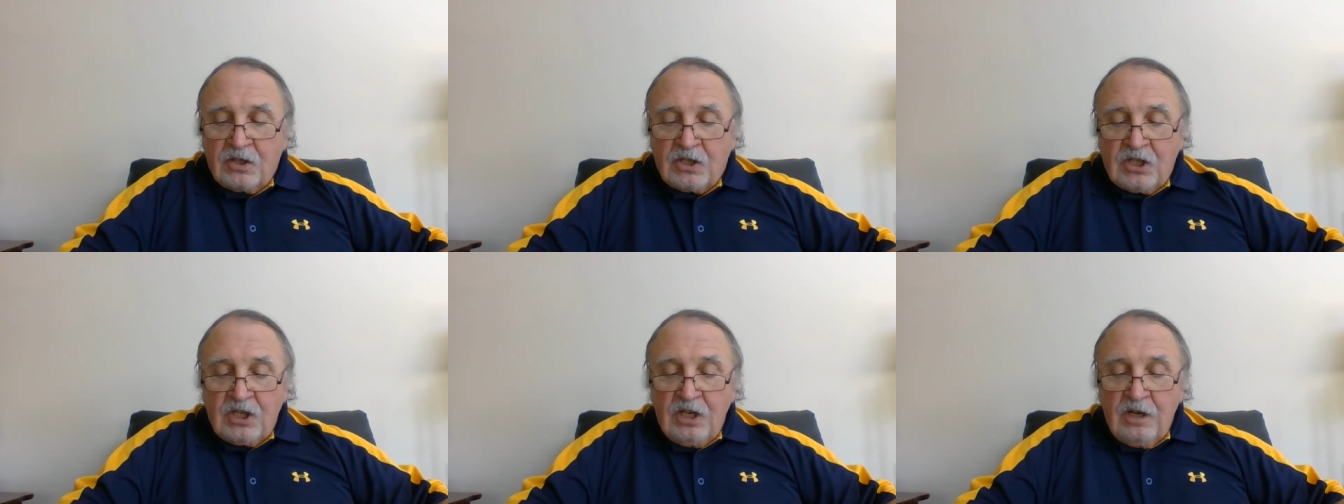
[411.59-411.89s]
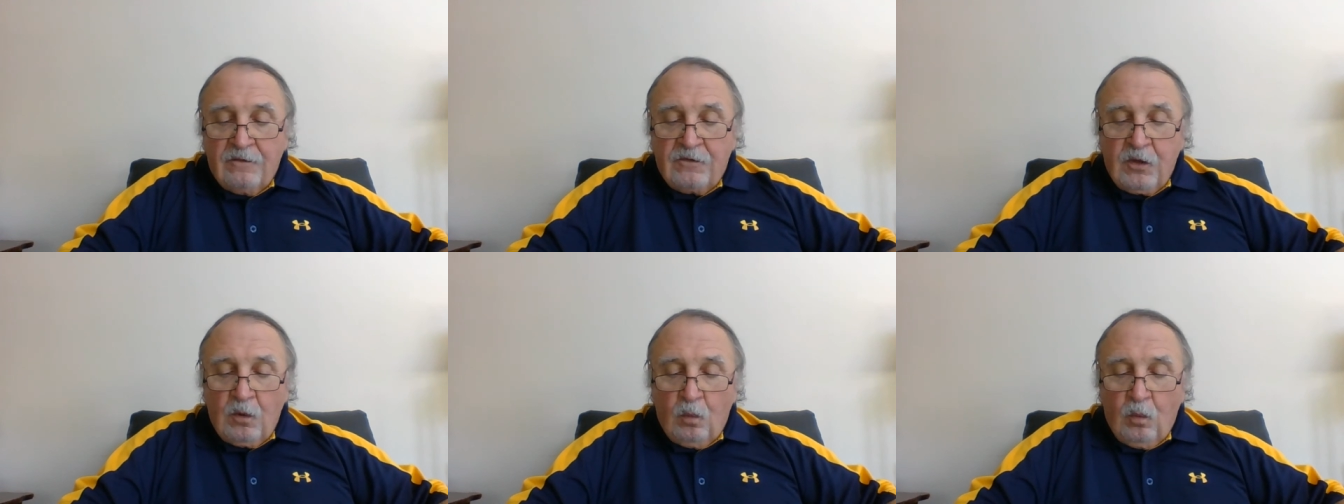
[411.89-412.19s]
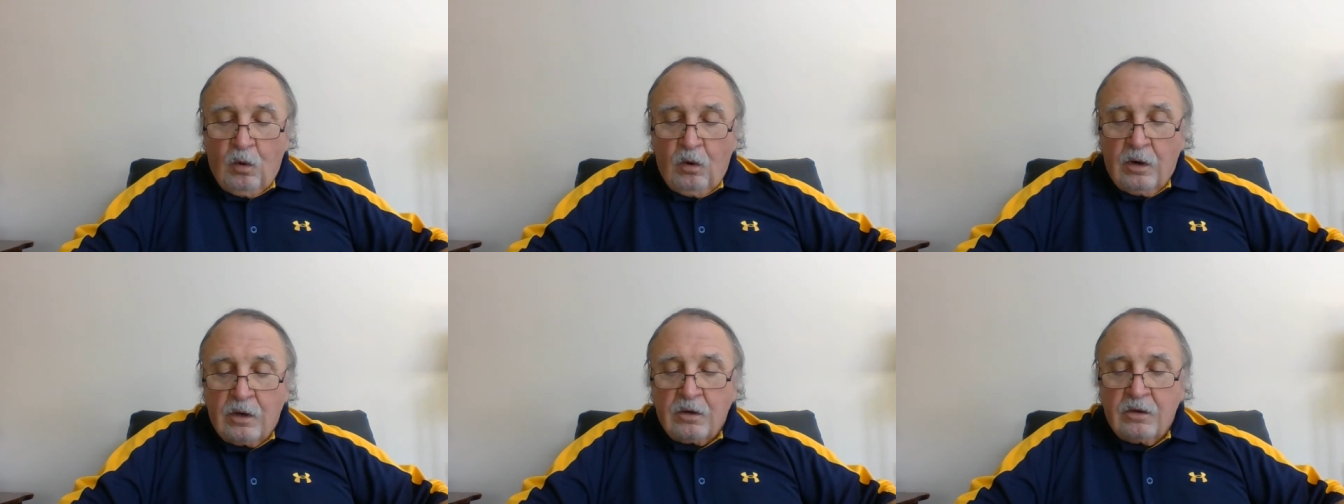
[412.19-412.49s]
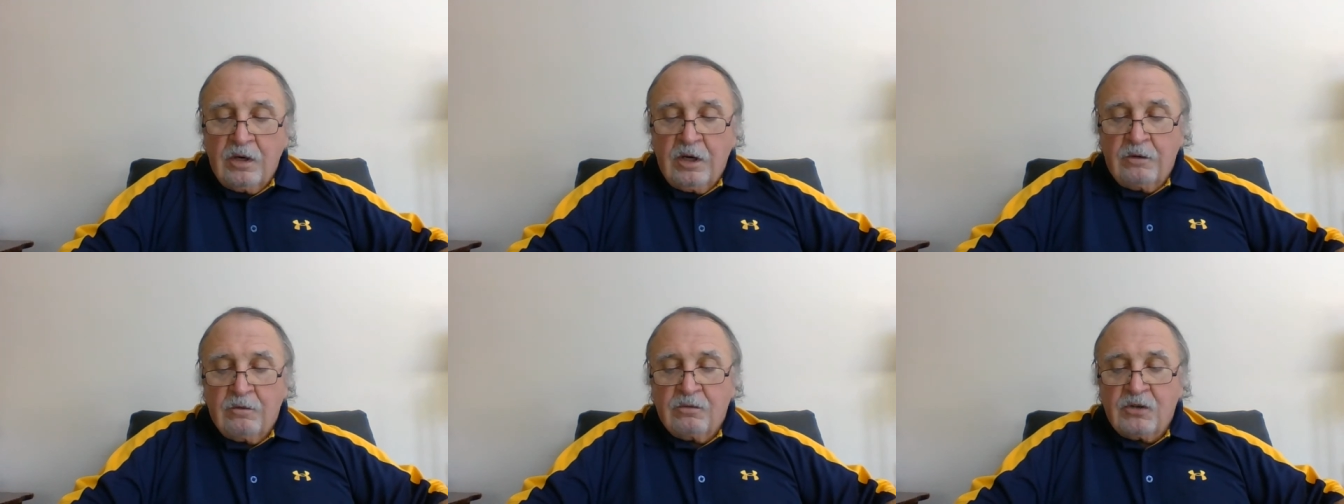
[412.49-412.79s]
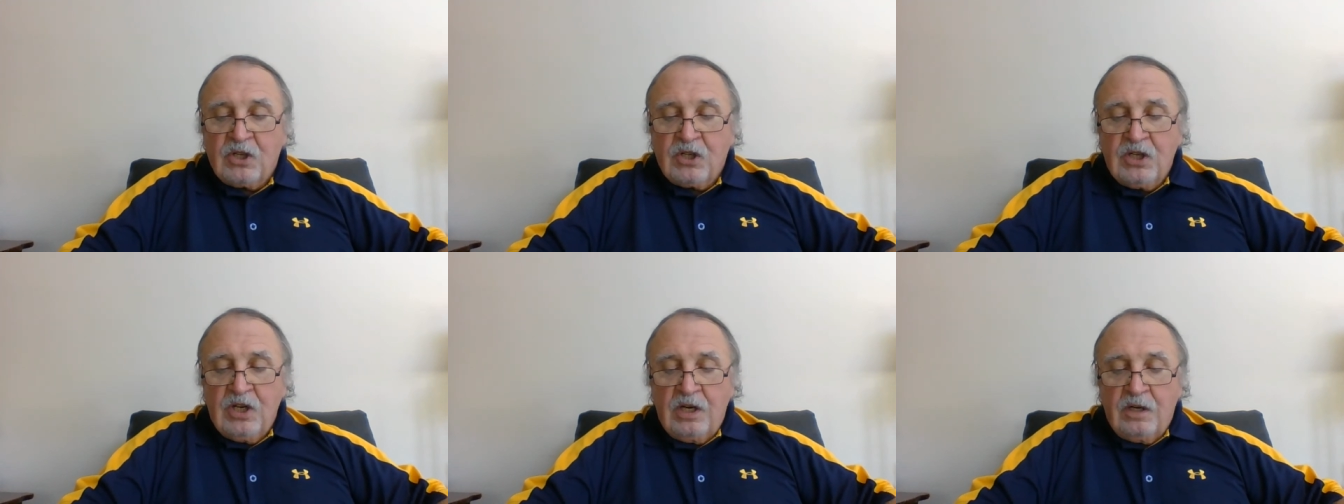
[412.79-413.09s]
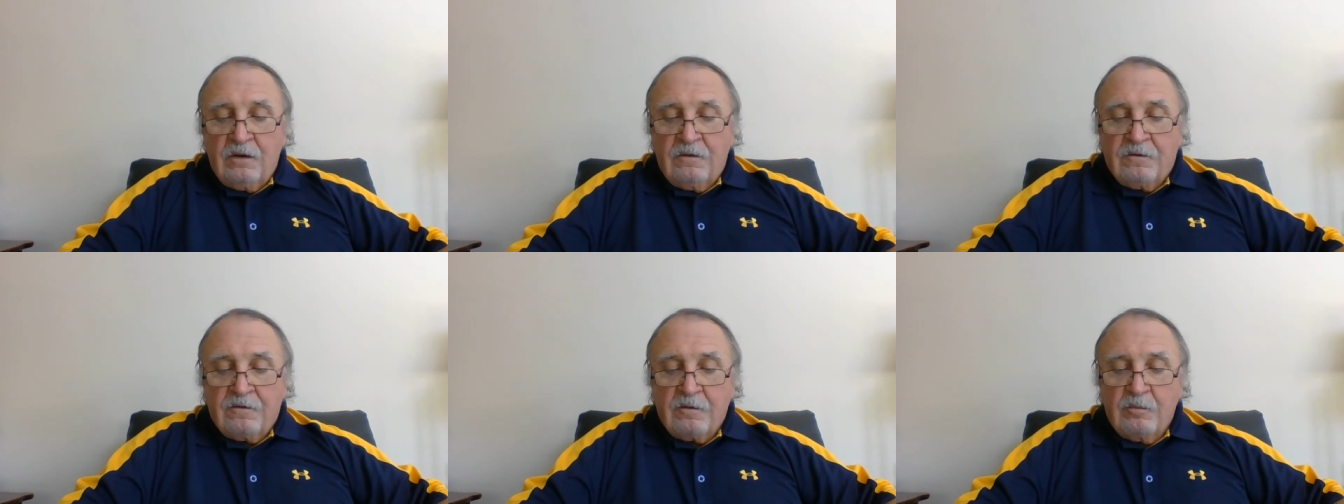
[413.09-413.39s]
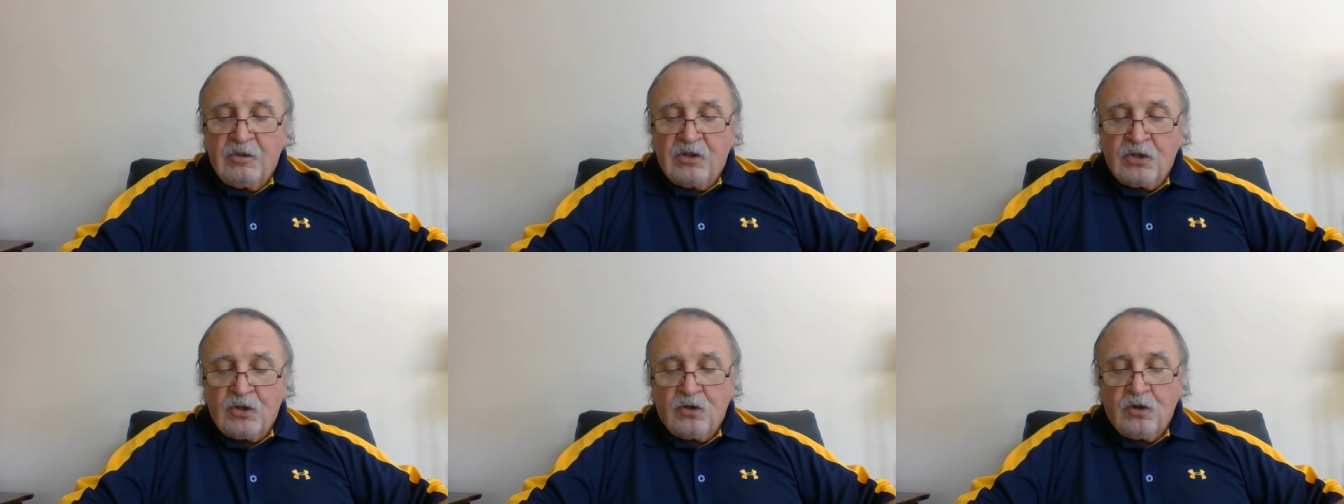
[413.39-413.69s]
see if the water had receded
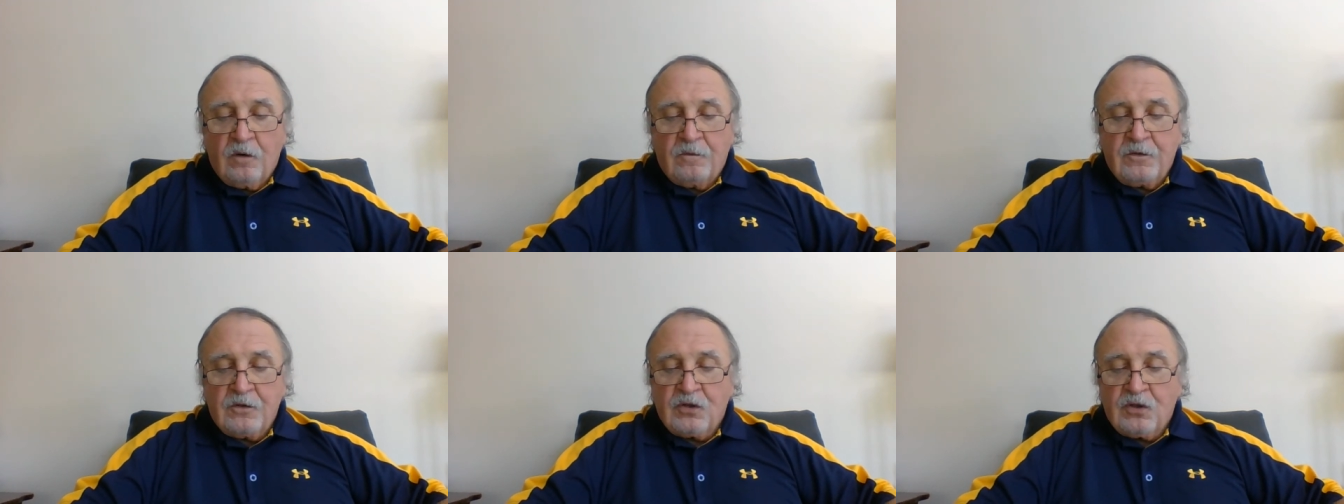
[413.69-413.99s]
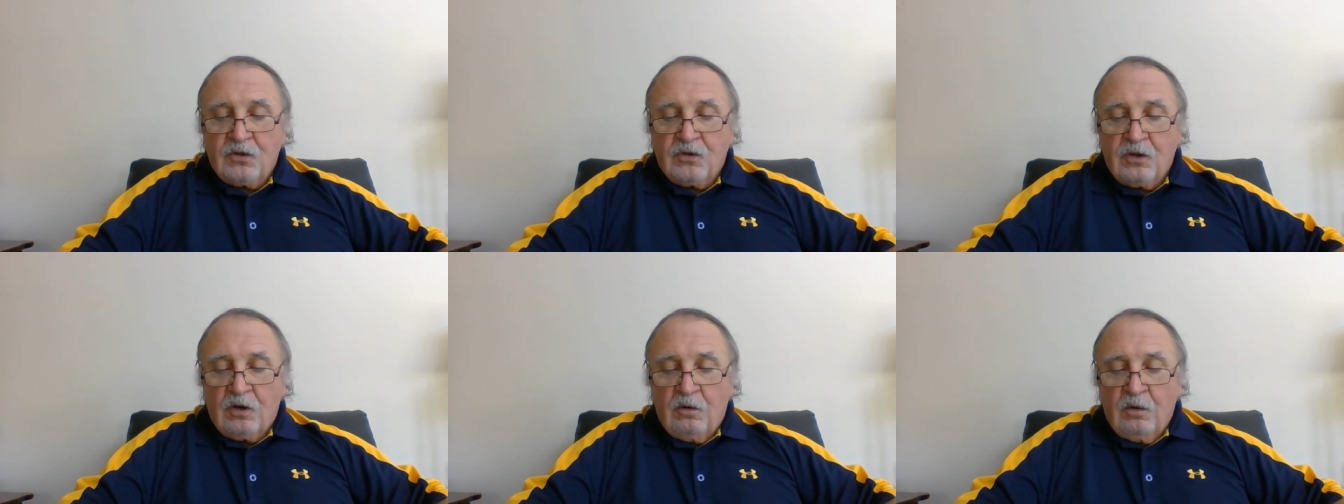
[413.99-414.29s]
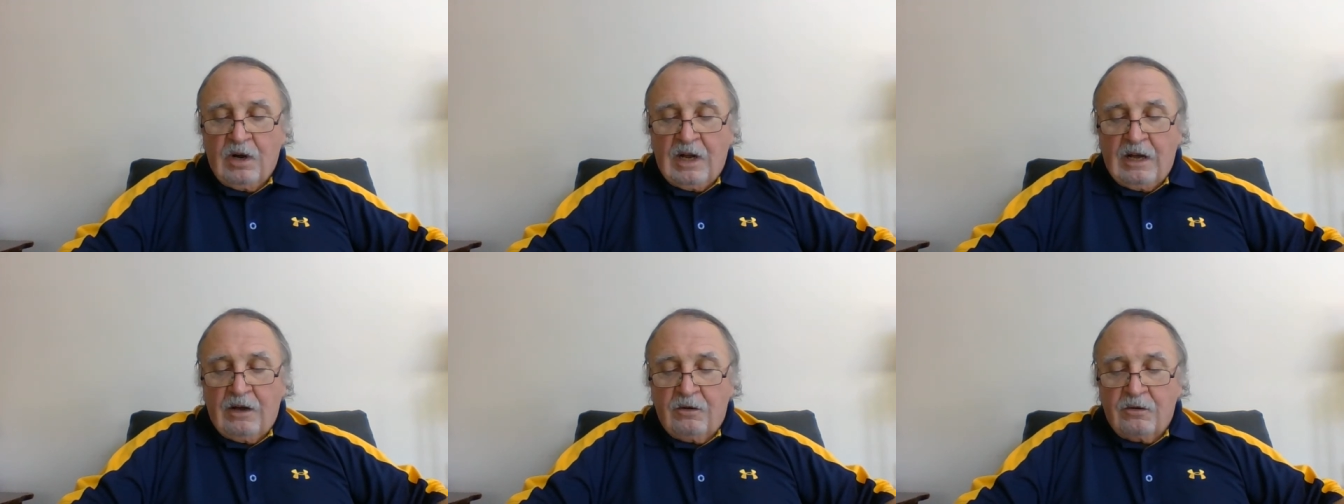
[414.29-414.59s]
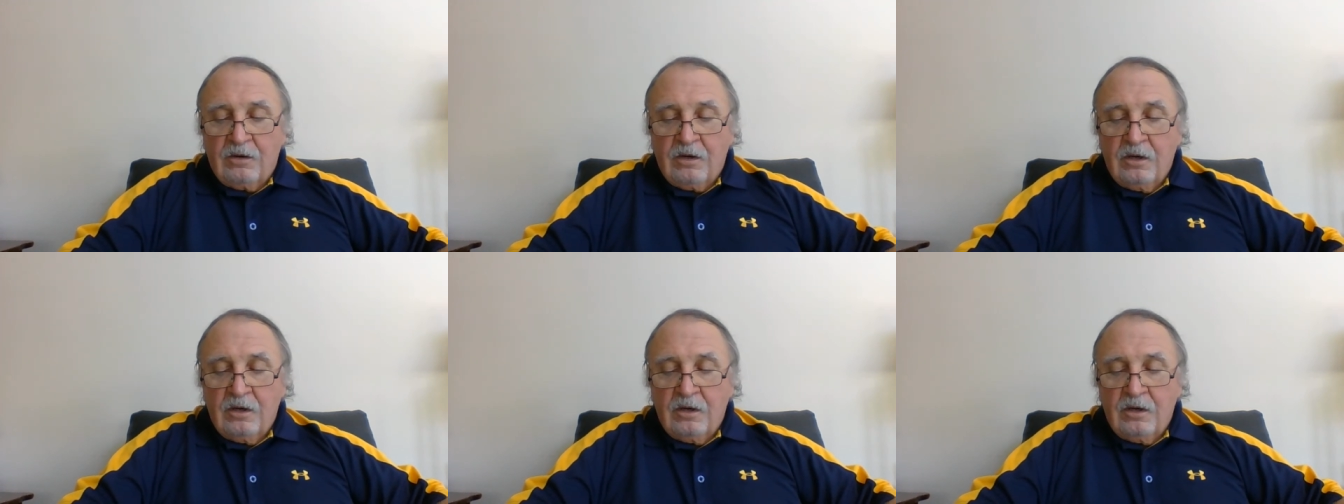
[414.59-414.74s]
from the surface of the ground.